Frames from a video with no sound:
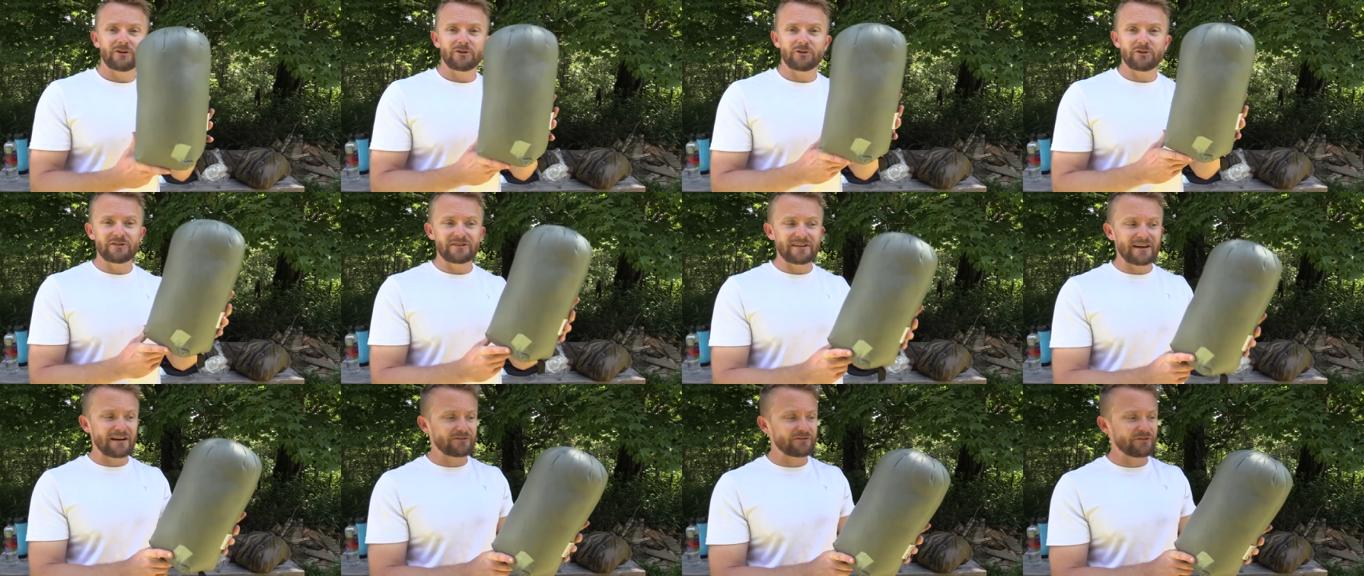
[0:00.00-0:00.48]

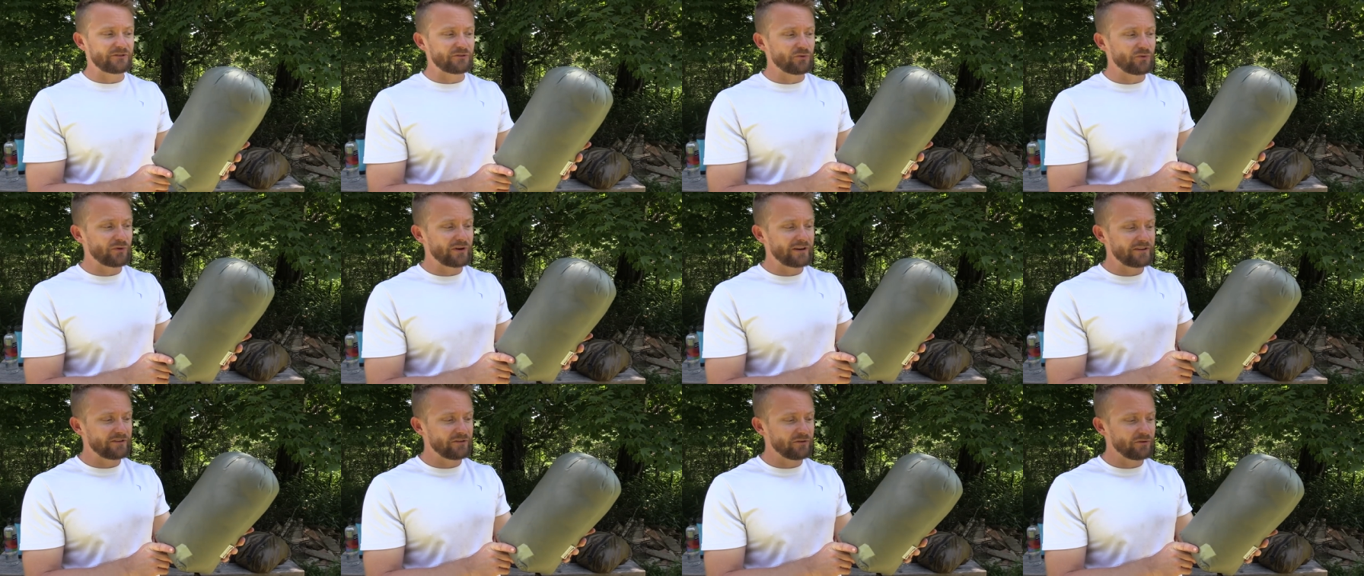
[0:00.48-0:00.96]
Good down to
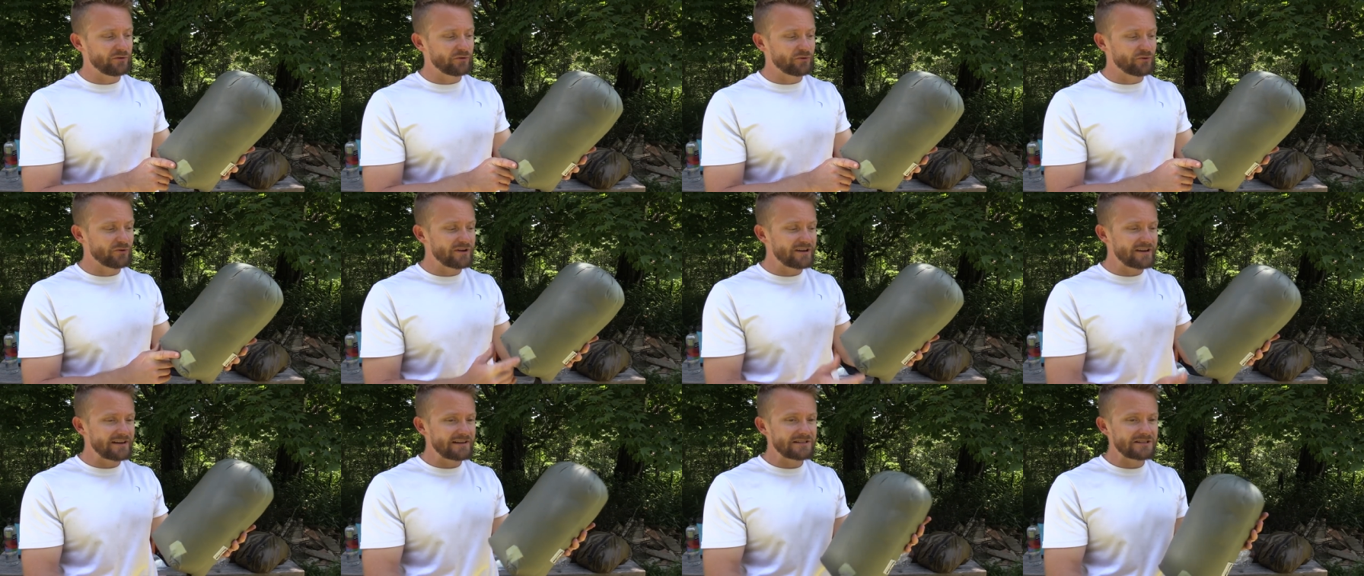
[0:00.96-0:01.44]
22
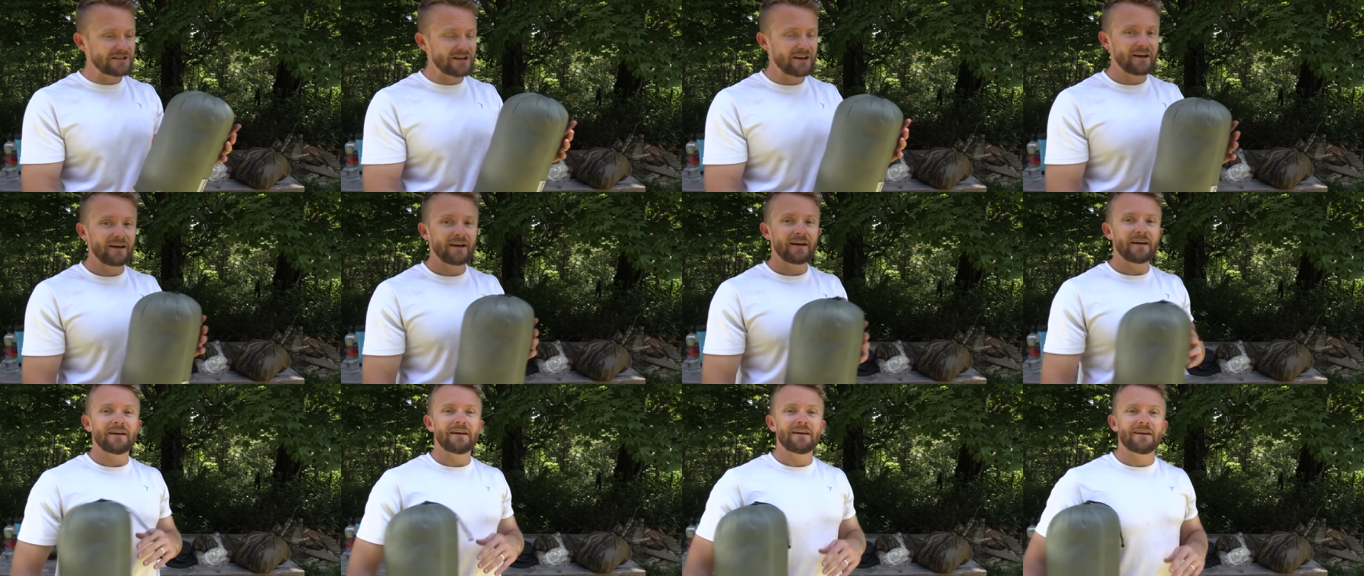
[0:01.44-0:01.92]
degrees.
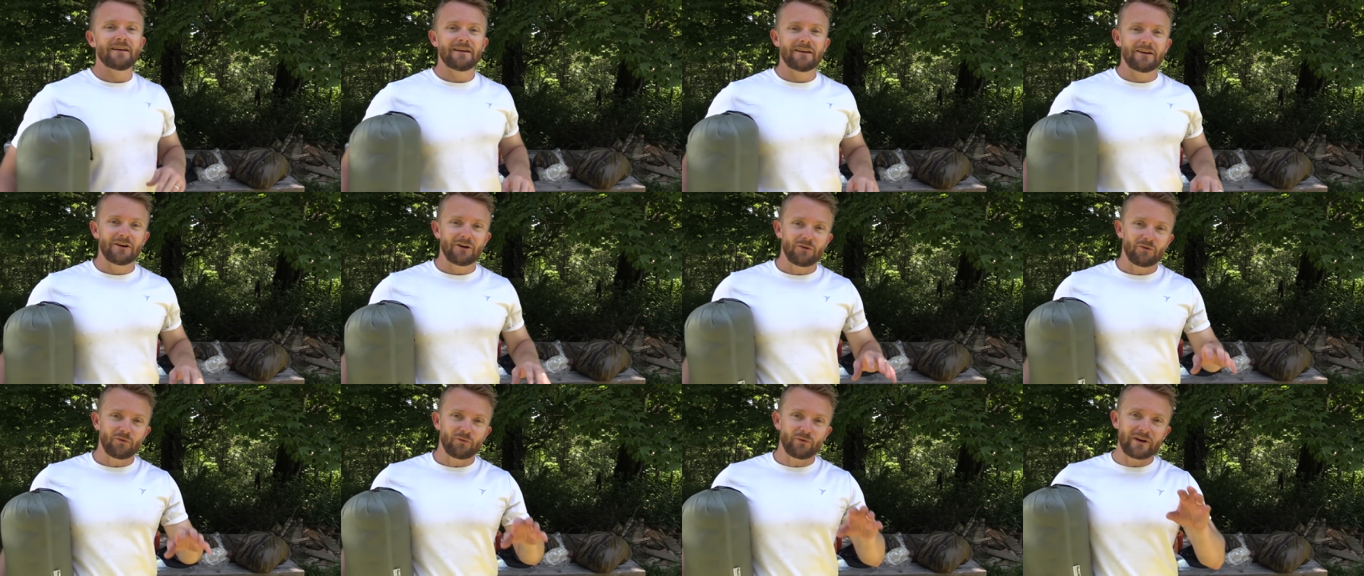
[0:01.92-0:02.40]

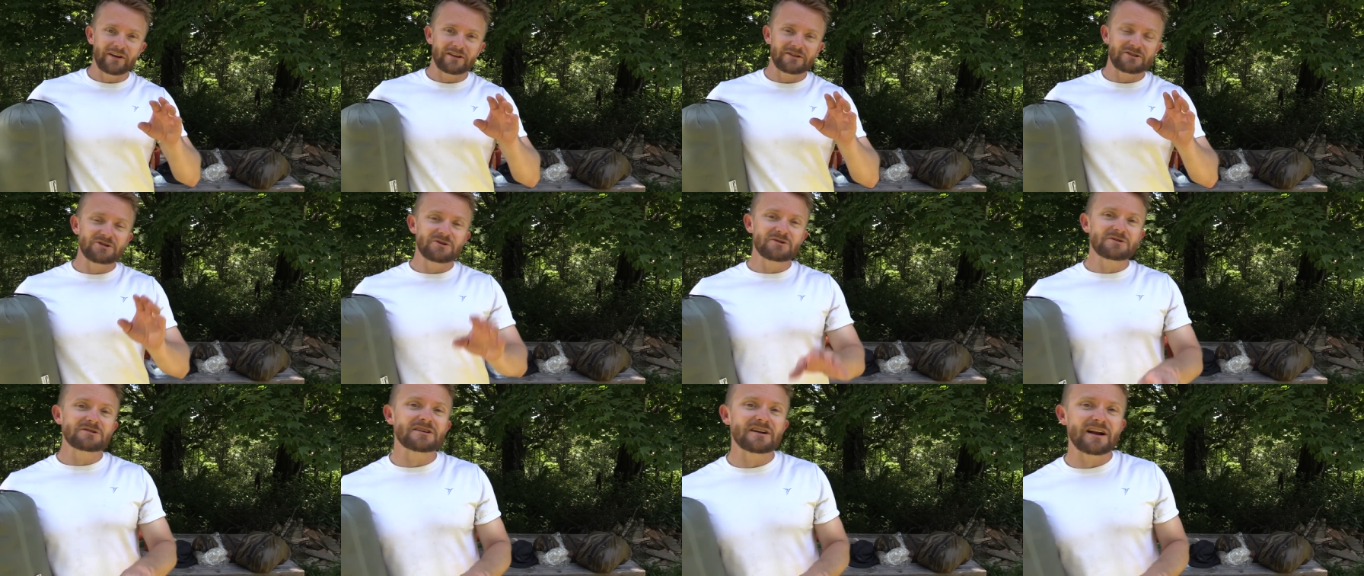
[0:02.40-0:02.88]
When
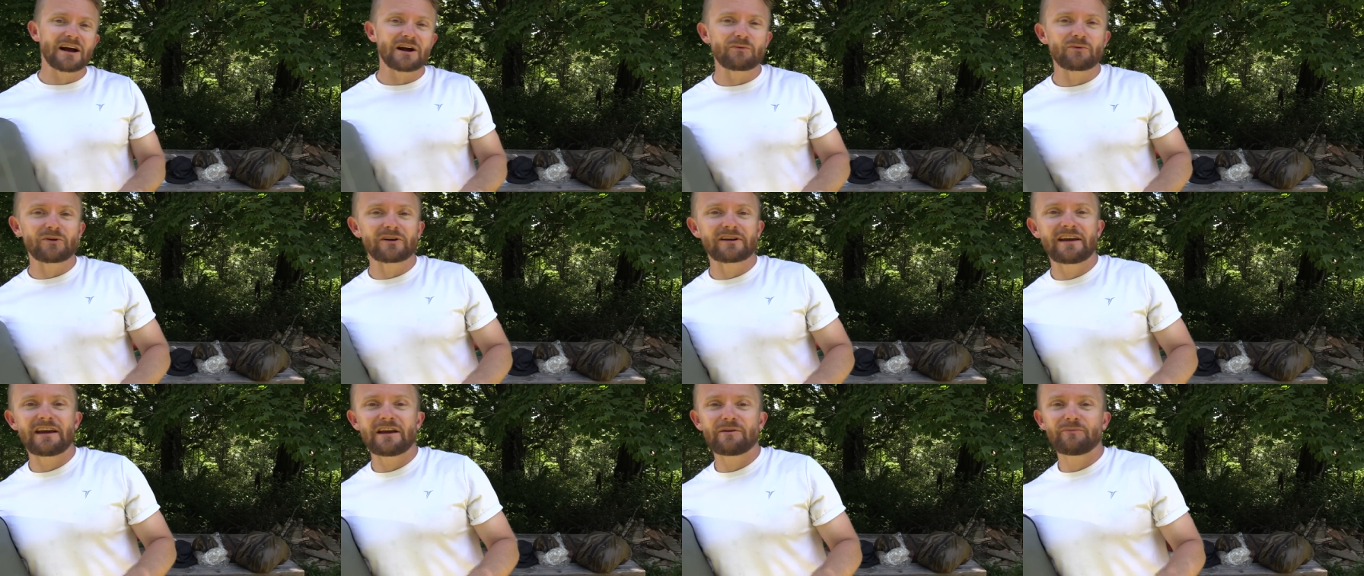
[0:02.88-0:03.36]
Susan and I
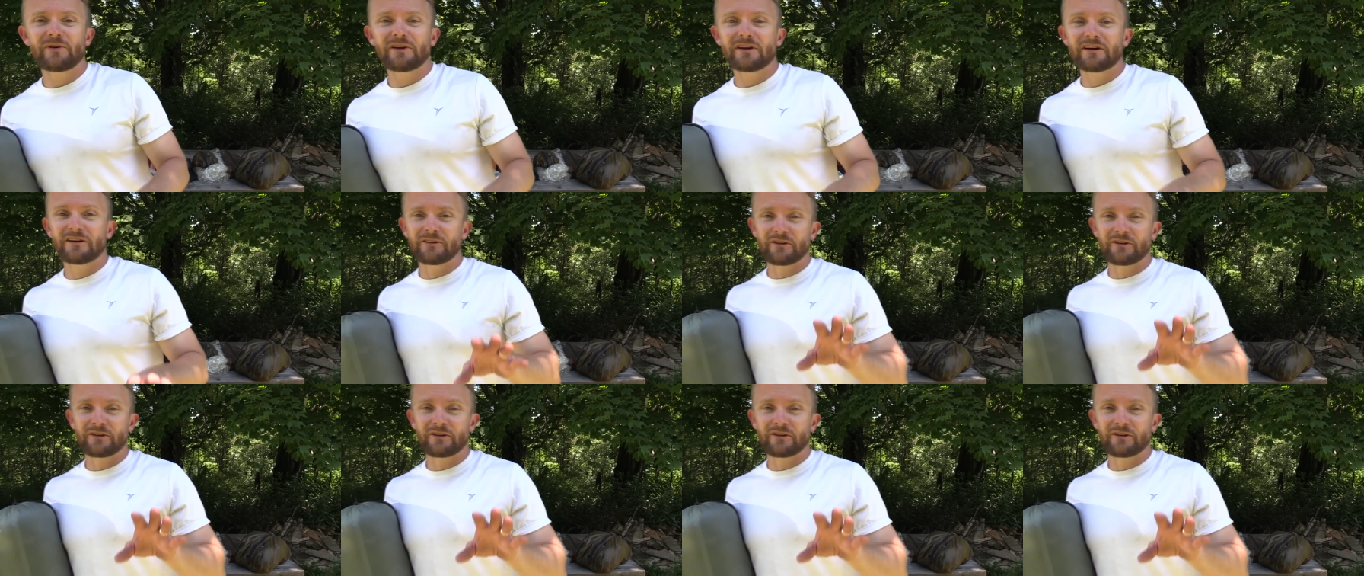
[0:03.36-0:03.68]
were camping